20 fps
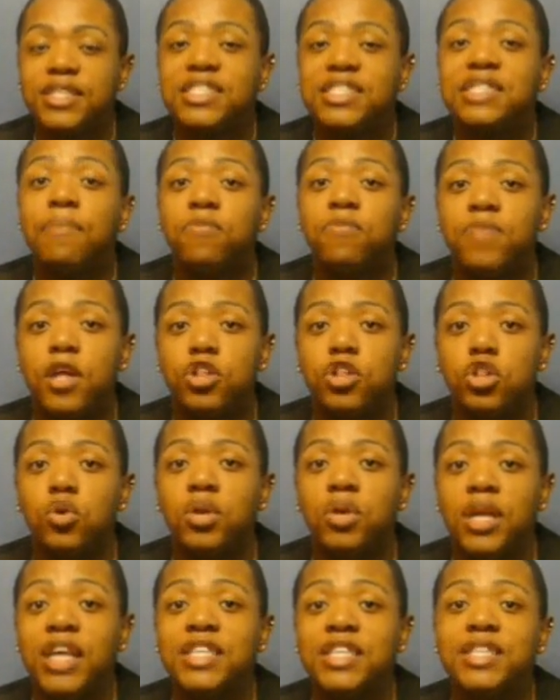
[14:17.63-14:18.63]
It's something that
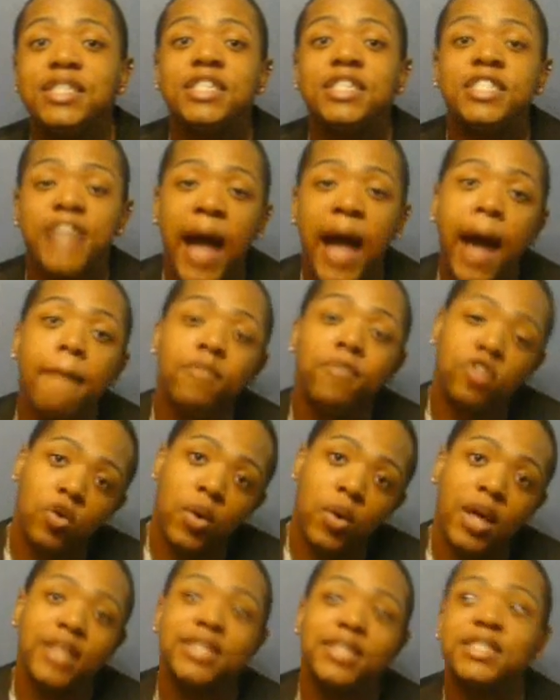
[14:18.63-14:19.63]
you need to stop
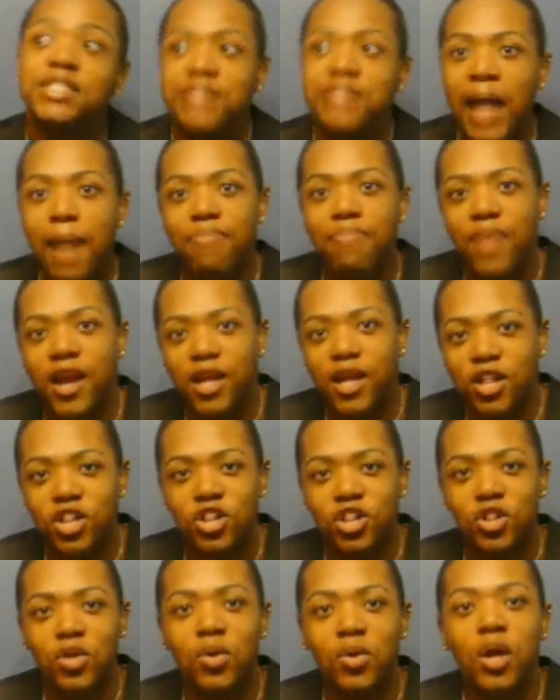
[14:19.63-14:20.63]
doing to stop that
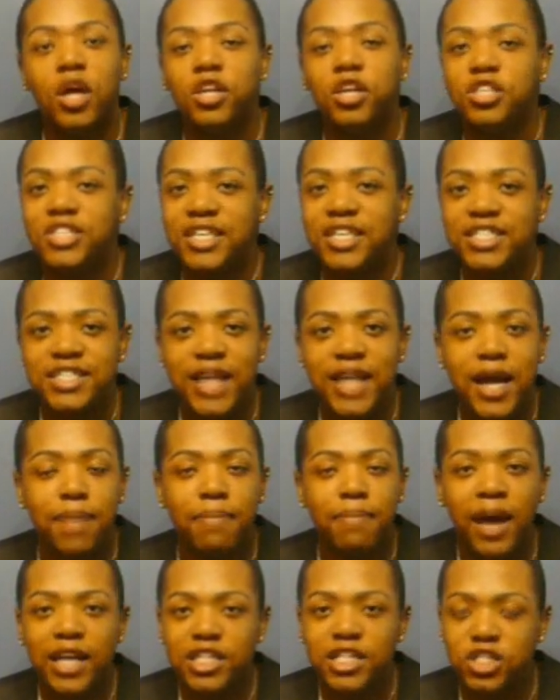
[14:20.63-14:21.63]
issue. Just
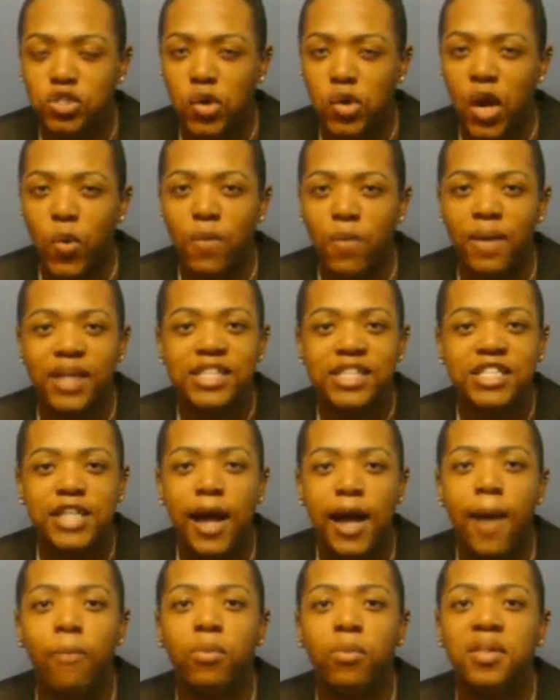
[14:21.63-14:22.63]
like my story. When my
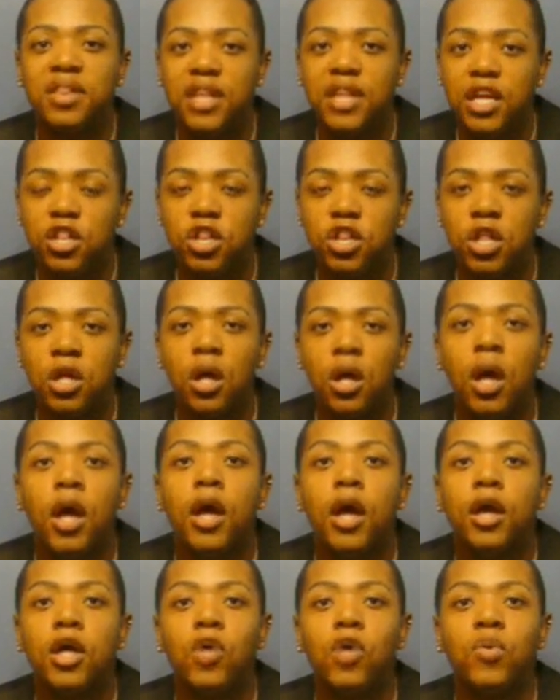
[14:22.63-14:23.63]
scalp was itching,
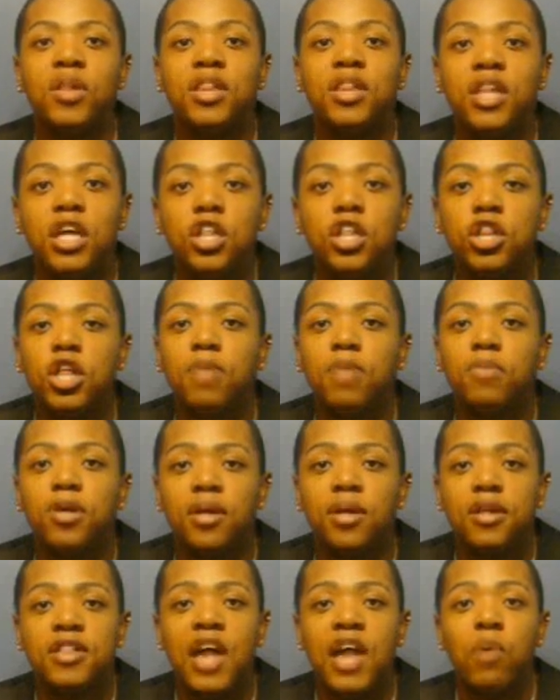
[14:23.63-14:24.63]
it was itching
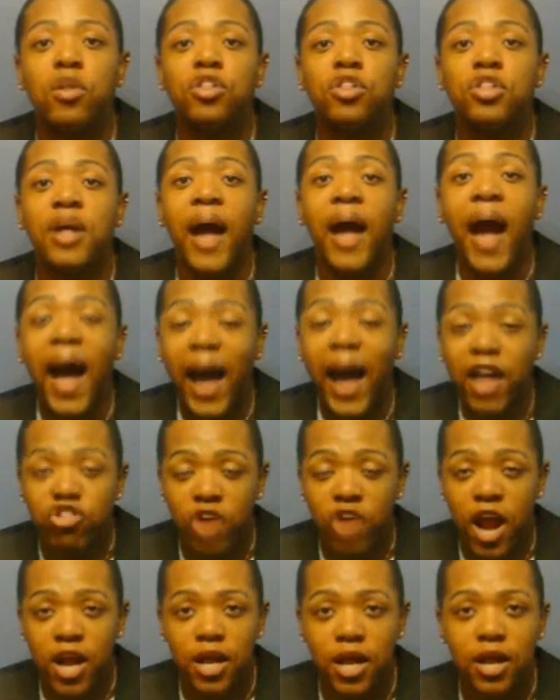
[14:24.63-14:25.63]
because I was
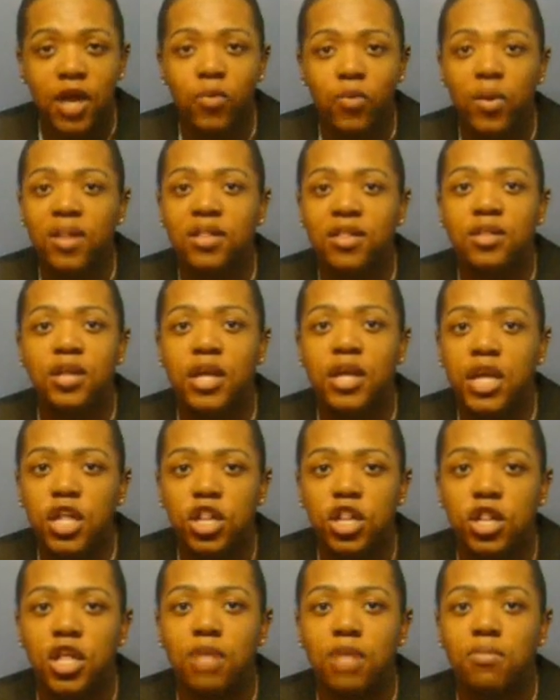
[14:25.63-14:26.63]
dehydrated. It wasn't
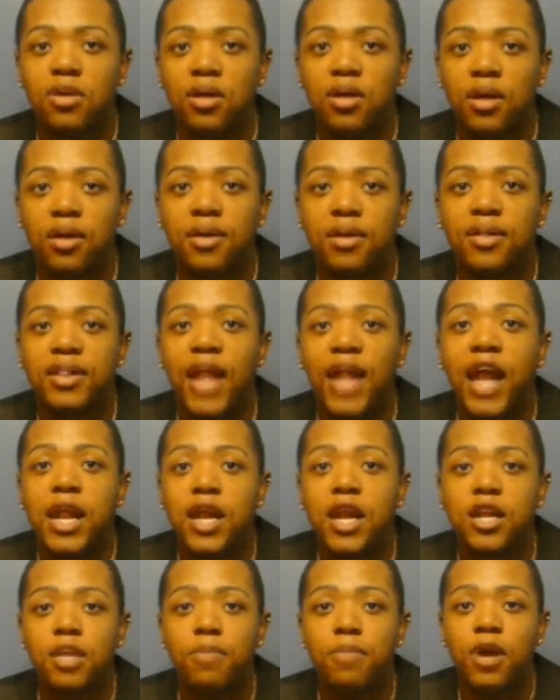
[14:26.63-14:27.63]
itching because I
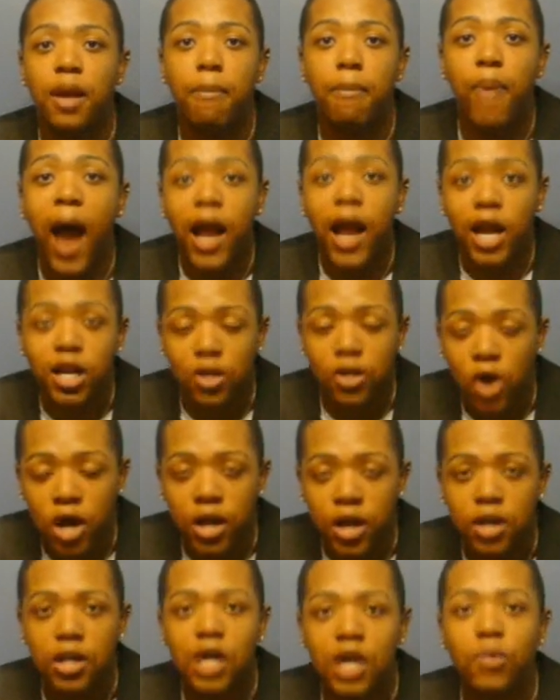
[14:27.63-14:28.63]
needed to put a product
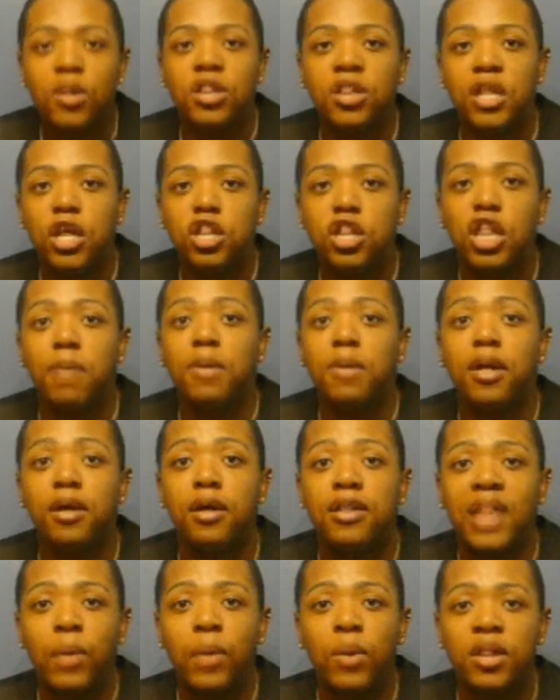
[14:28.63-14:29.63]
on it. It was itching
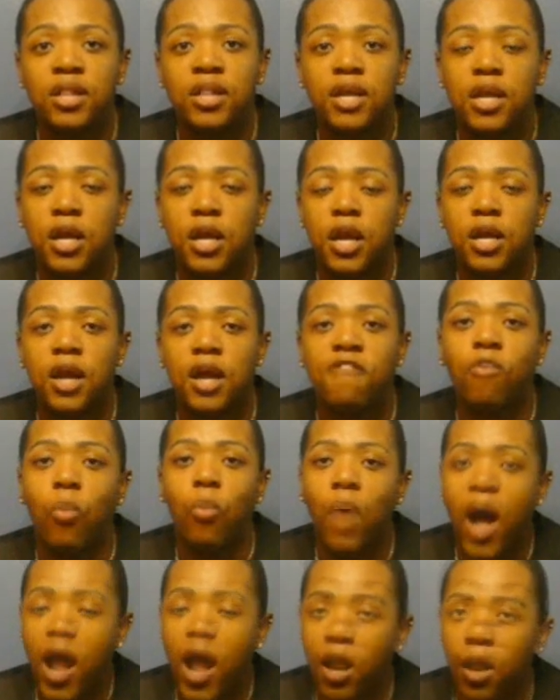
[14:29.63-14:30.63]
because I wasn't getting enough
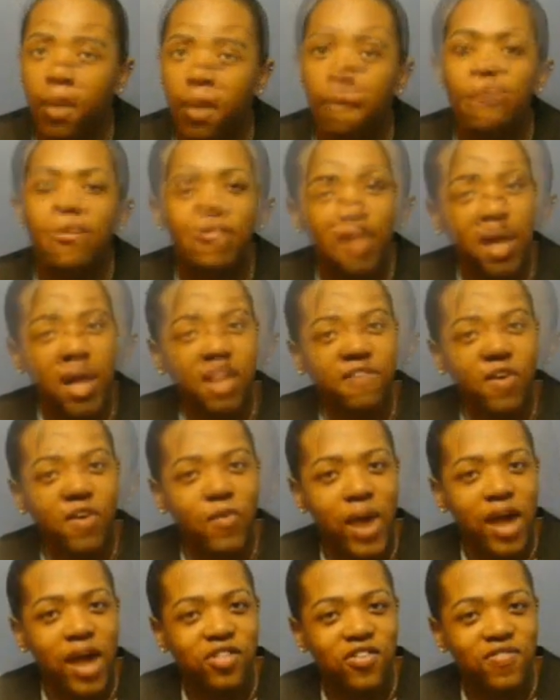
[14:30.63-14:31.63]
water. So thanks for
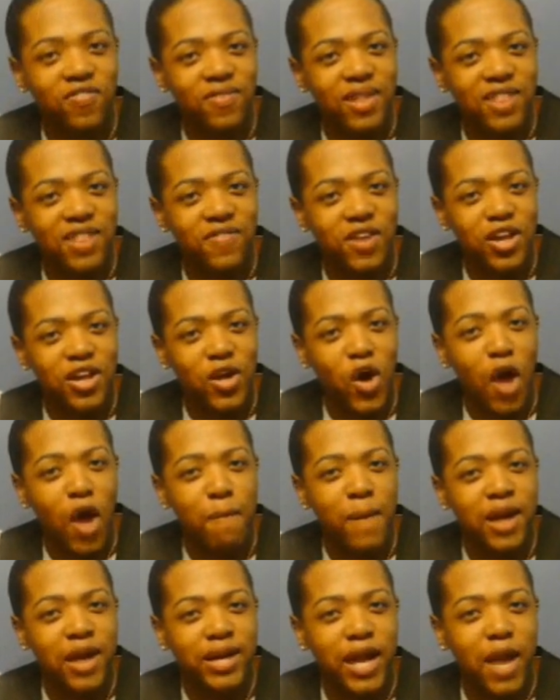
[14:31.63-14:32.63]
watching this video
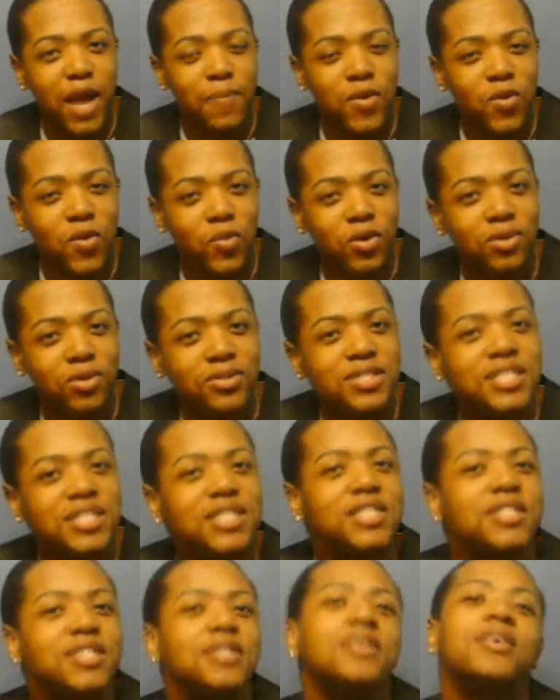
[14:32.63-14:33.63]
on My Nappy Roots.
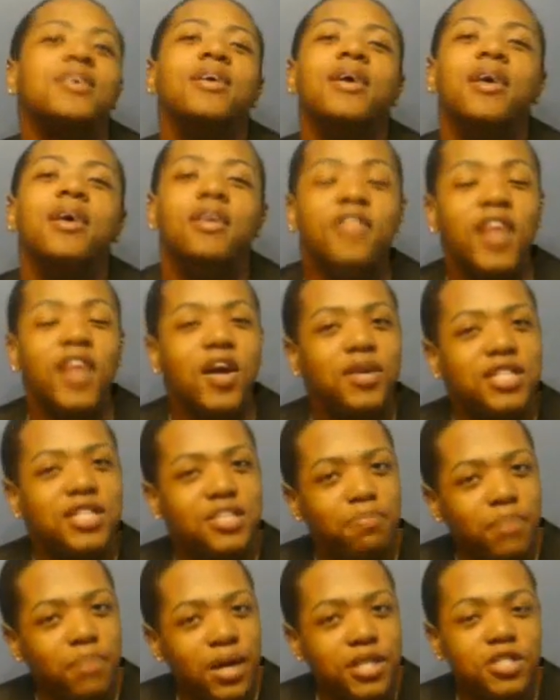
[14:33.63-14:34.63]
There
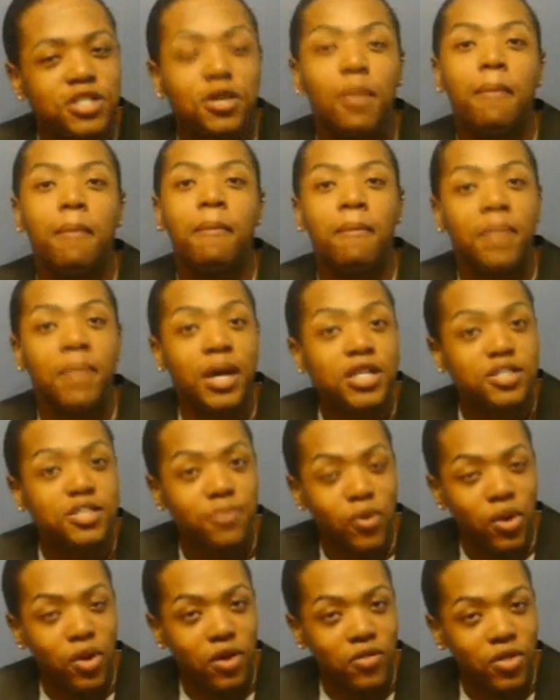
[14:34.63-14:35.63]
is much, much
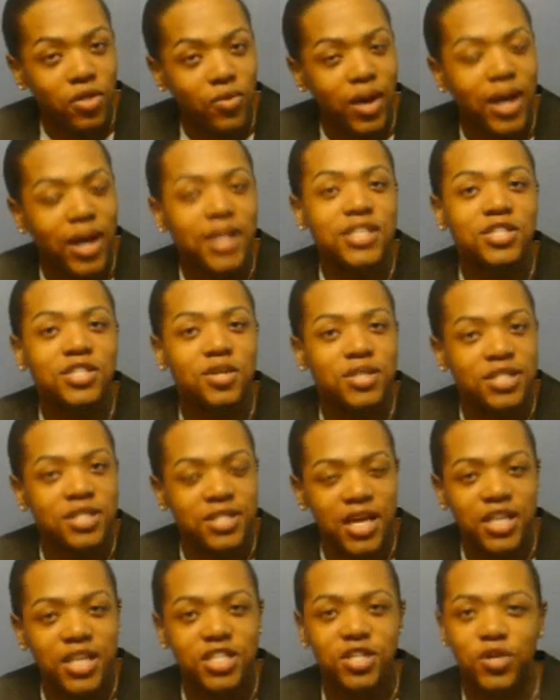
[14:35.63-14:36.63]
more on the way, so
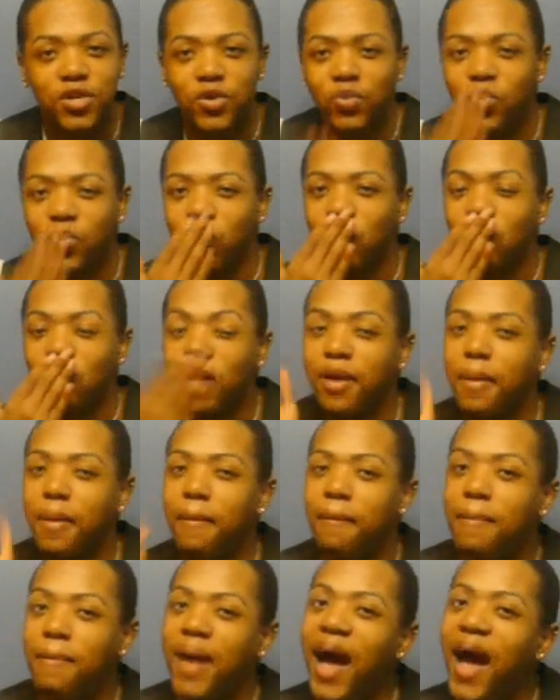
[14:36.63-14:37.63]
stay tuned.
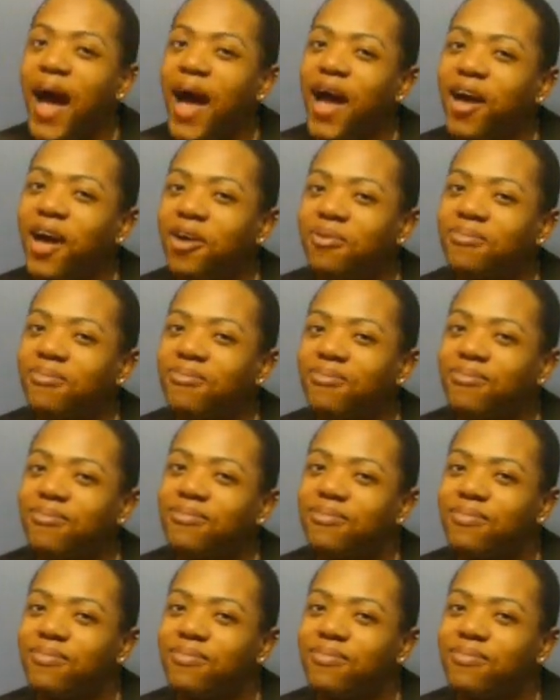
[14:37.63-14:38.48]
Bye!